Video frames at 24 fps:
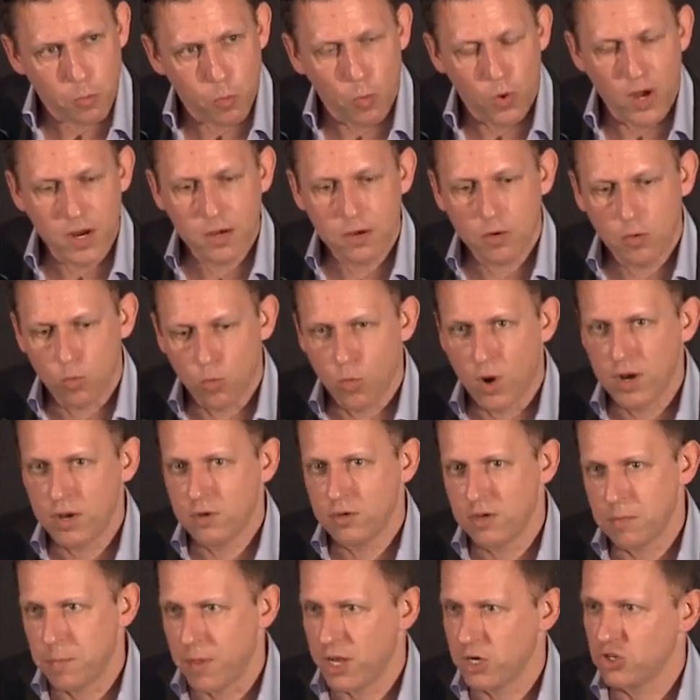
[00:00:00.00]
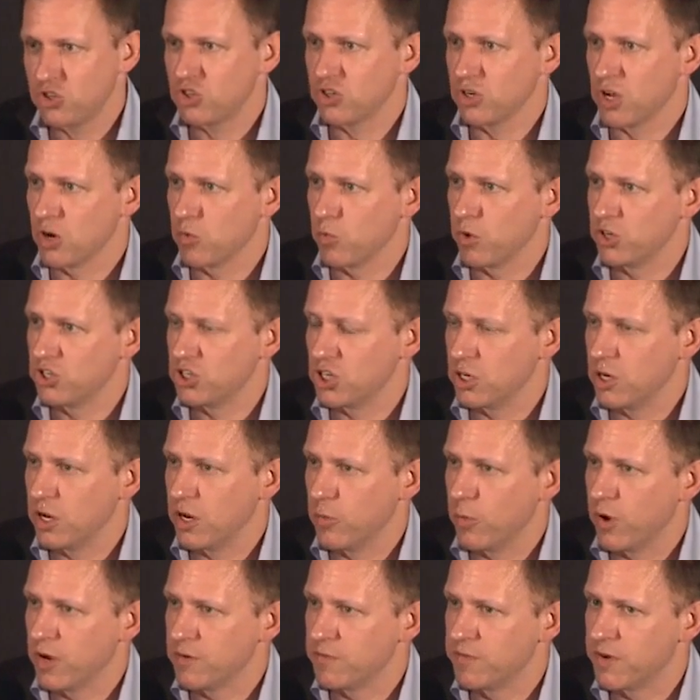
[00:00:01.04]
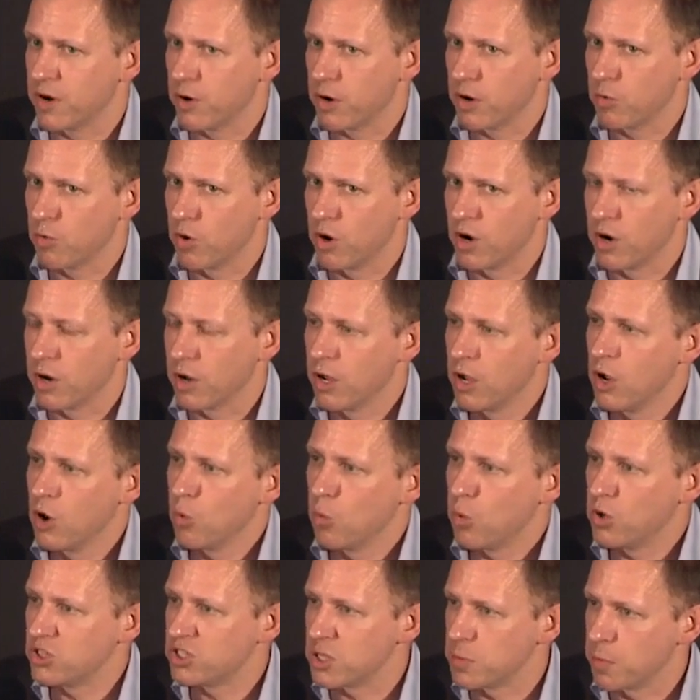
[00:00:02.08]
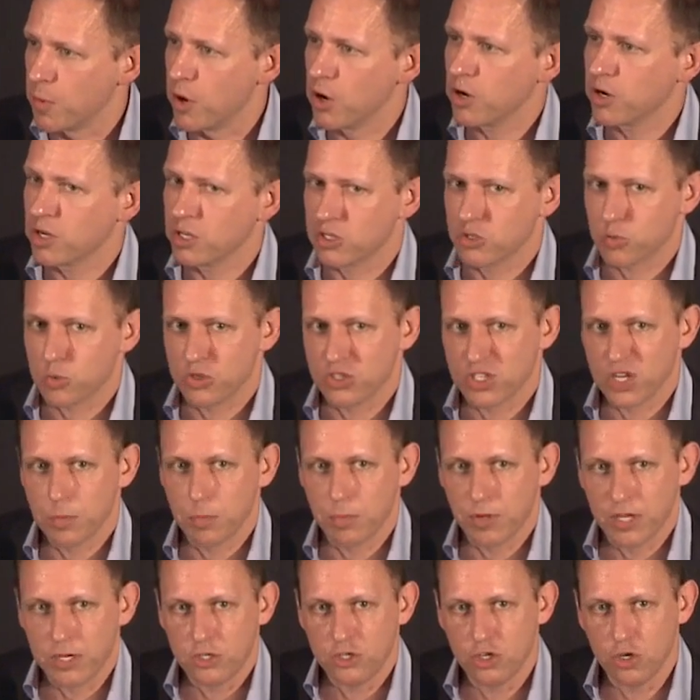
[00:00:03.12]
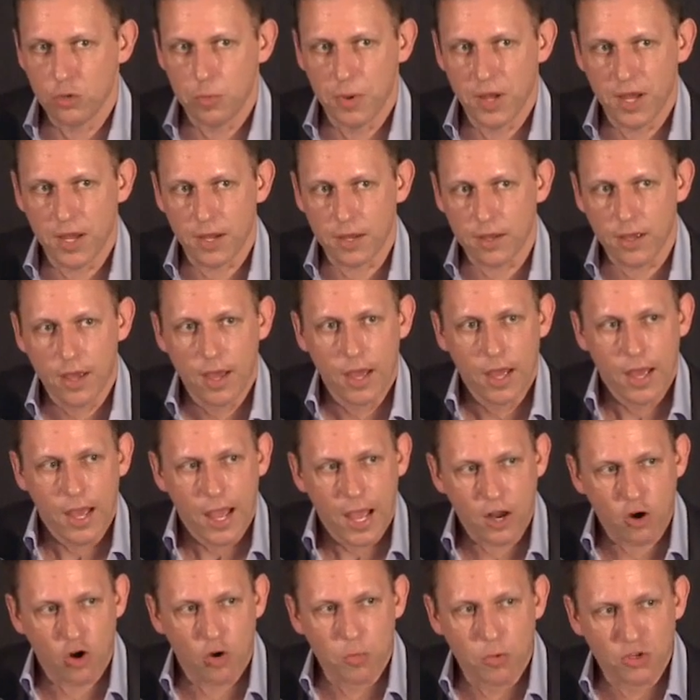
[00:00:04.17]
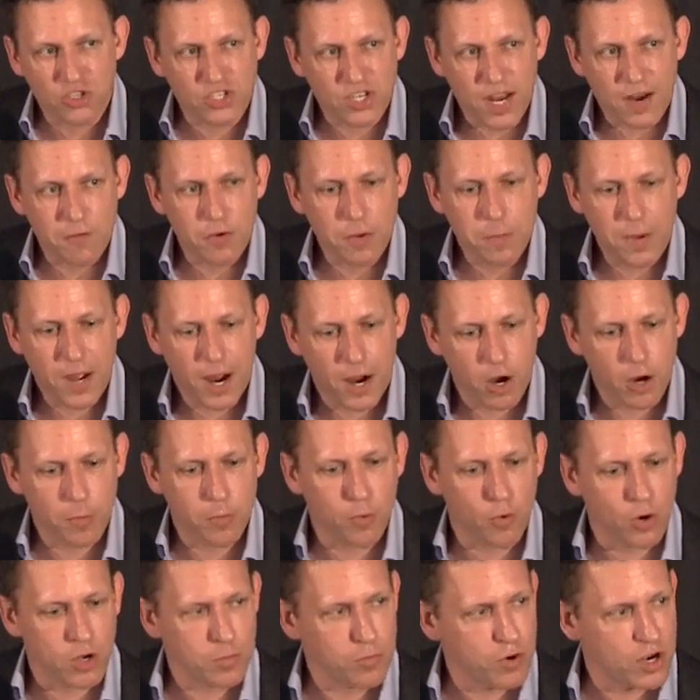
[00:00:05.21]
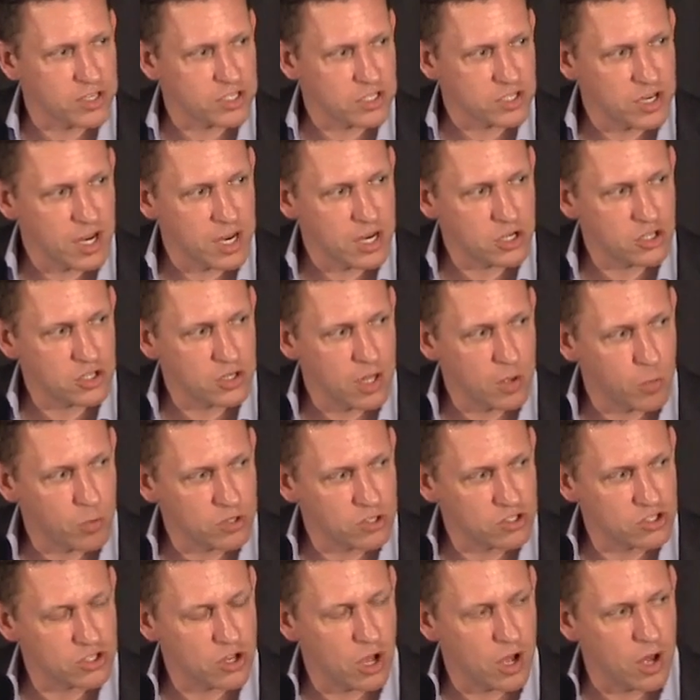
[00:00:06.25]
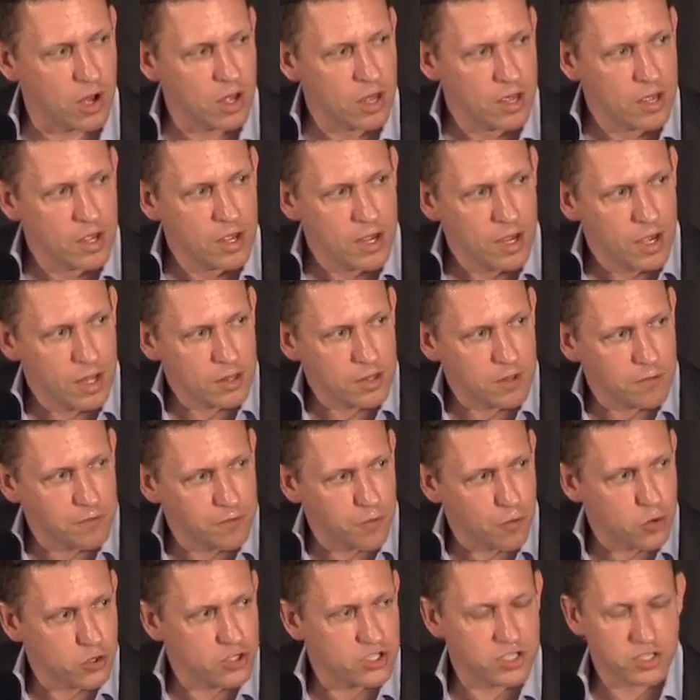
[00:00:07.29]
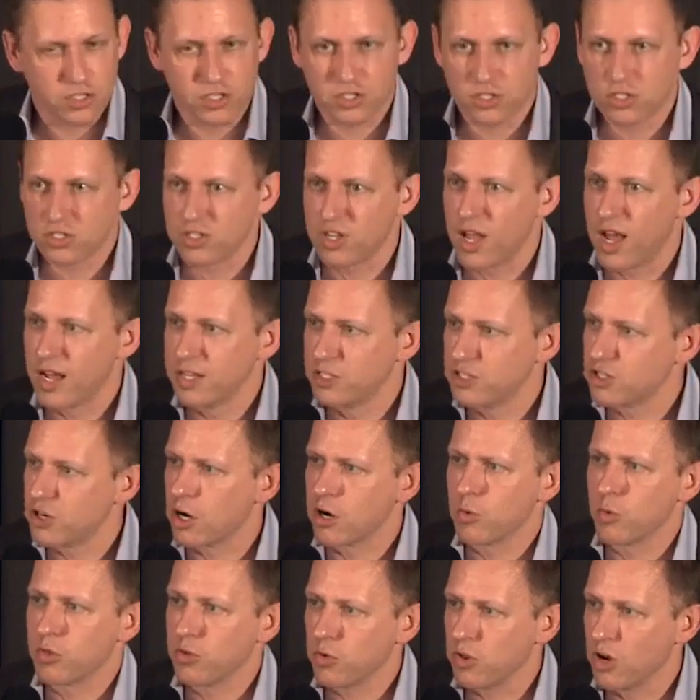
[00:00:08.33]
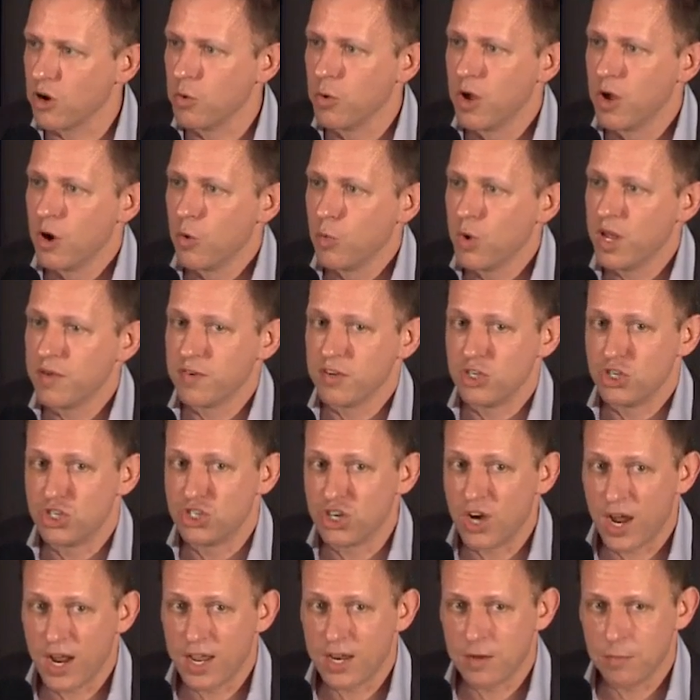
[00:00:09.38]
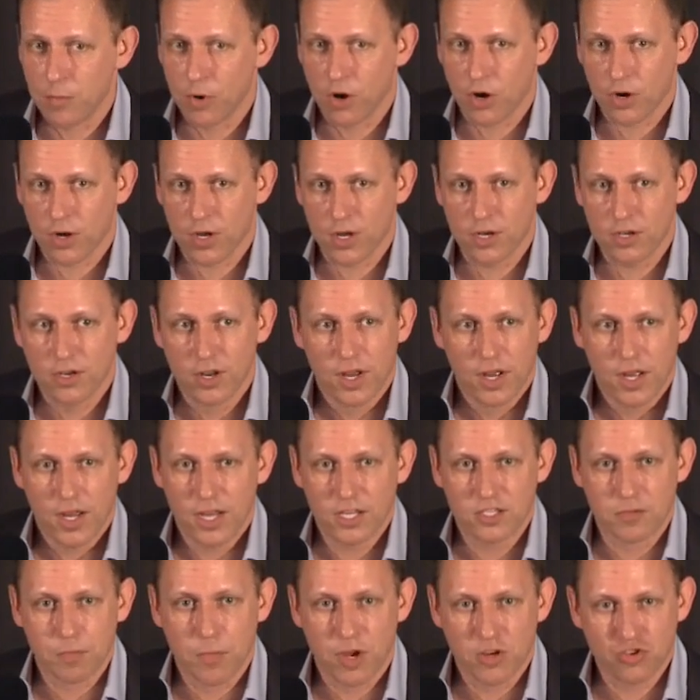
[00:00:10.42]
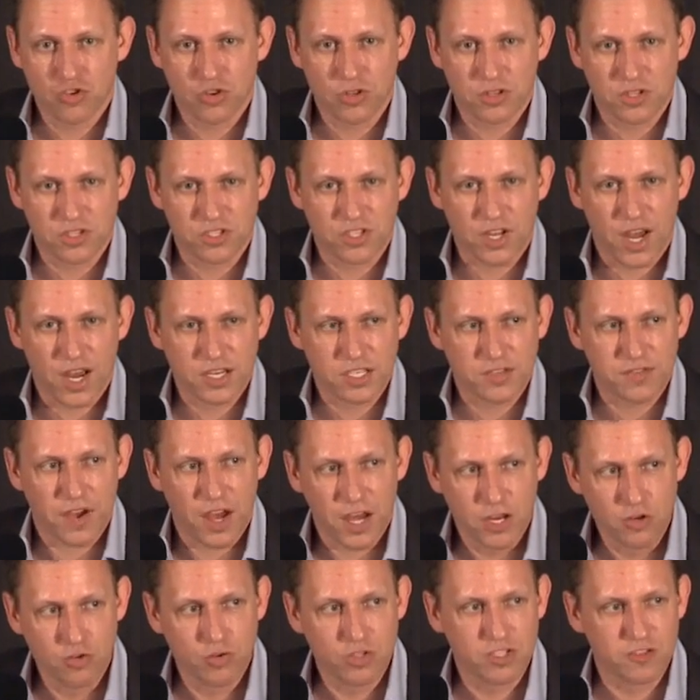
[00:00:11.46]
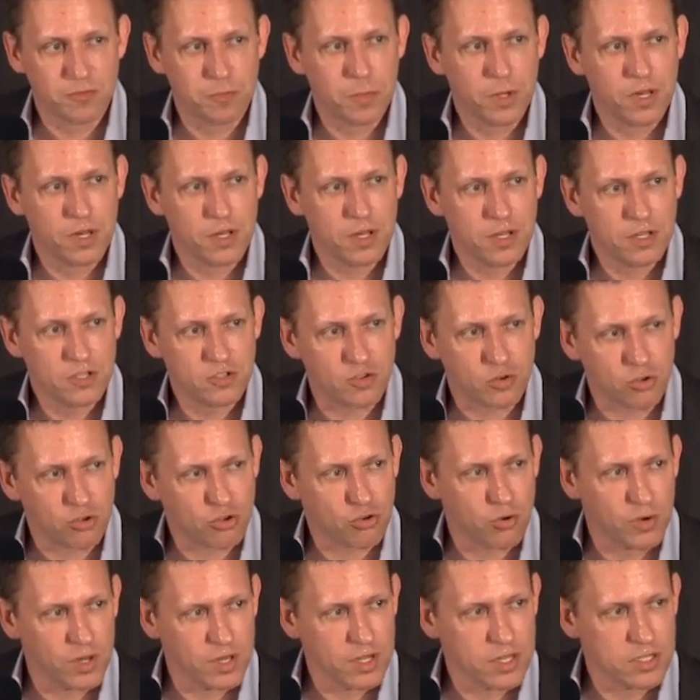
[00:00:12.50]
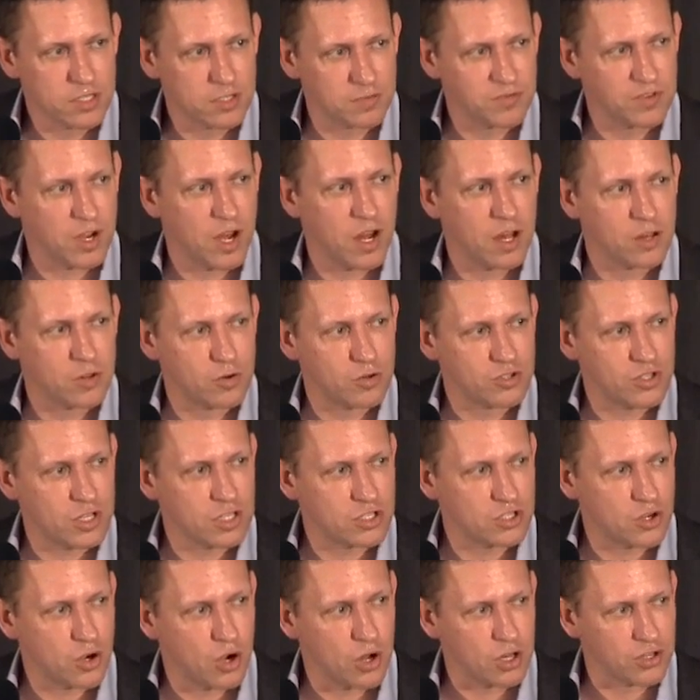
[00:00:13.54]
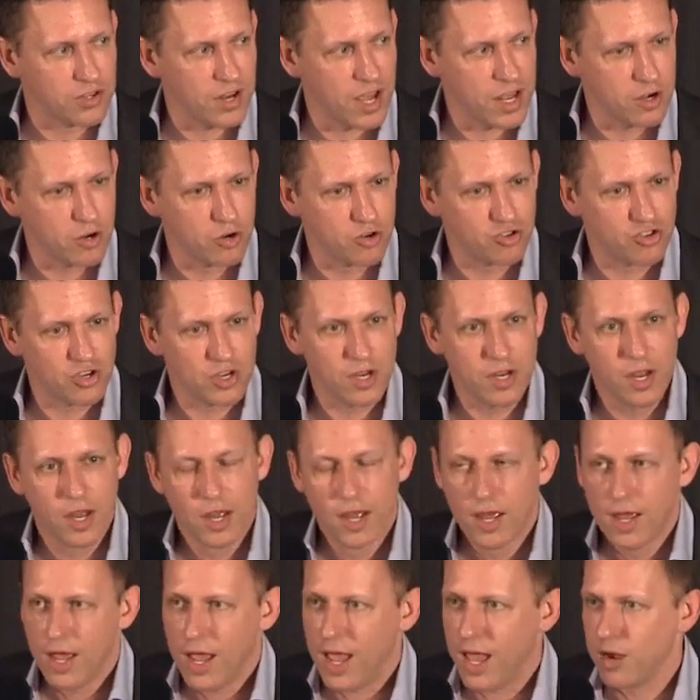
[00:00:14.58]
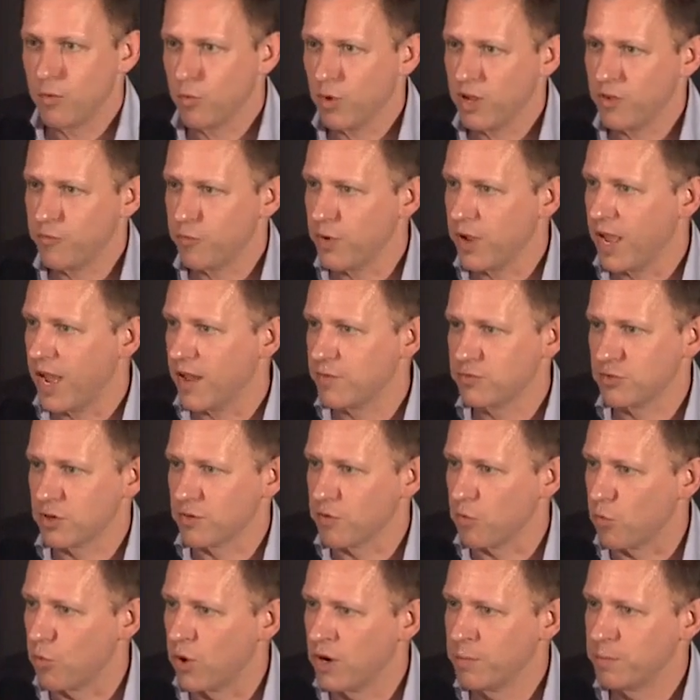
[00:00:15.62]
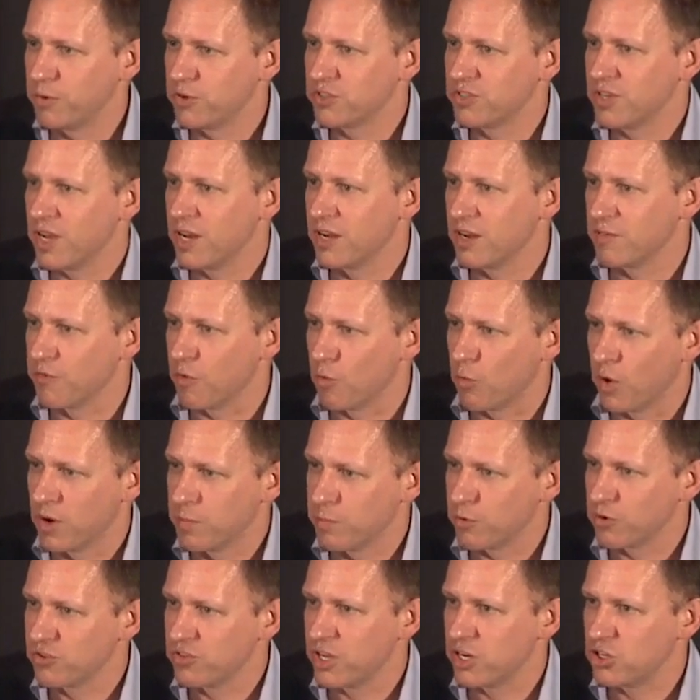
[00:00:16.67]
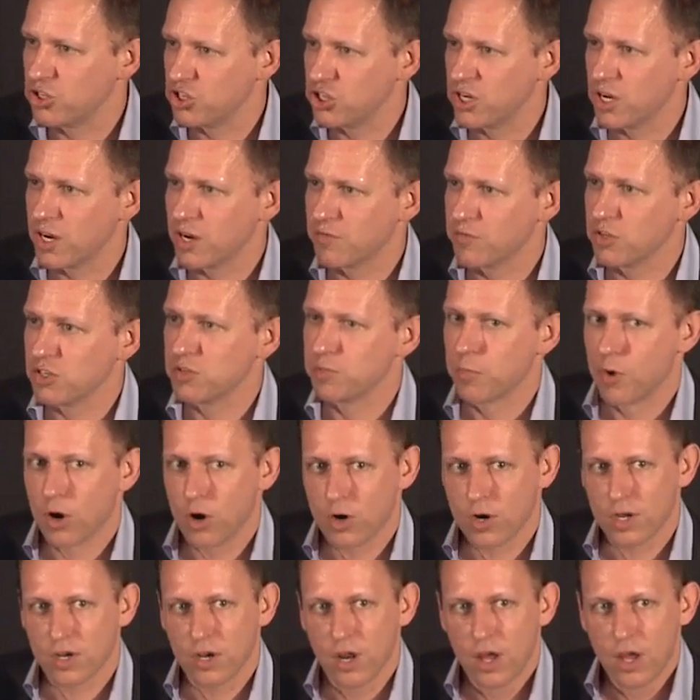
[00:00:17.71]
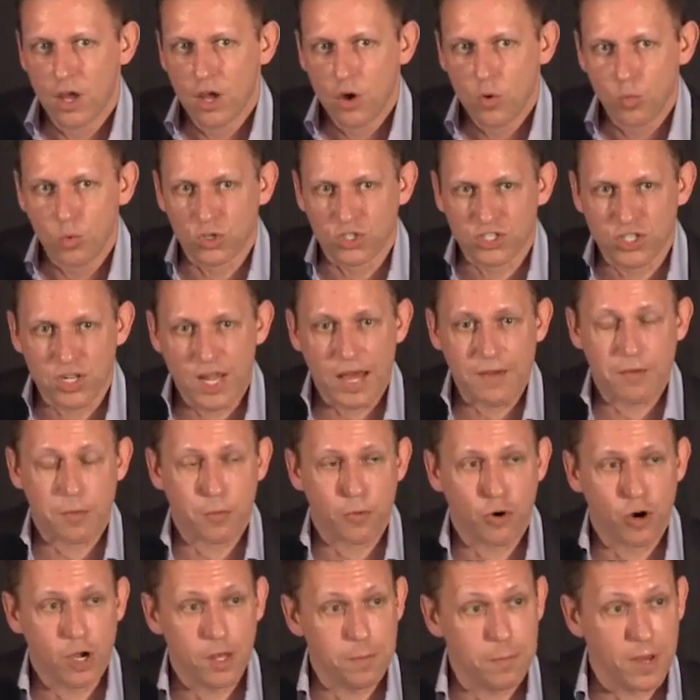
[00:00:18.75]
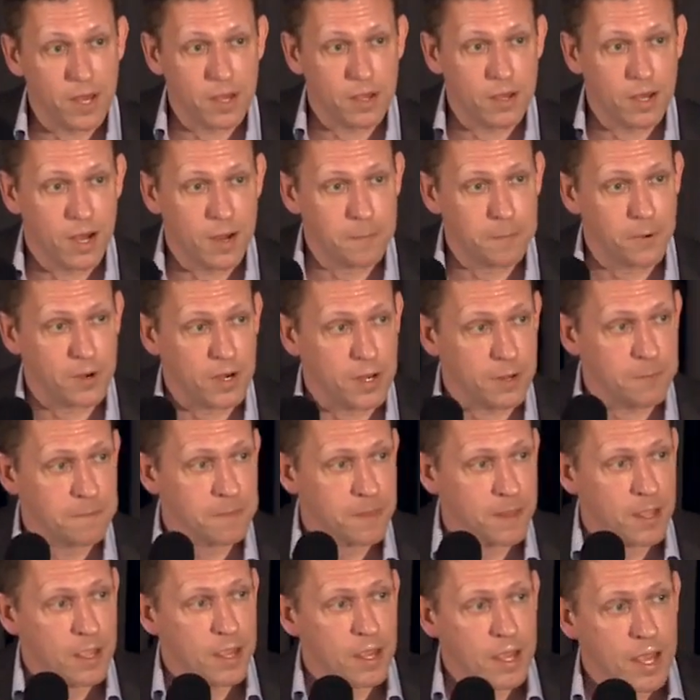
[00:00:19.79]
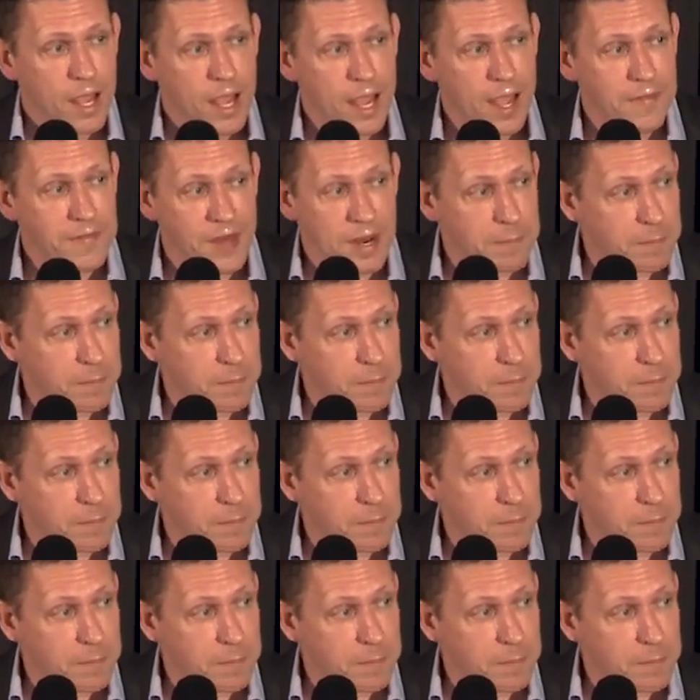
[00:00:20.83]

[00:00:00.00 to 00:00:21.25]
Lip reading: one dimension on which it went very wrong was the markets were simply too big. And almost every PowerPoint presentation that one saw, the first slide started with, we have a giant market. It's measured in the size of hundreds of billions or trillions of dollars. It's called energy. And if we have sort of a 1% share of this market, we'll still have a pretty big company. And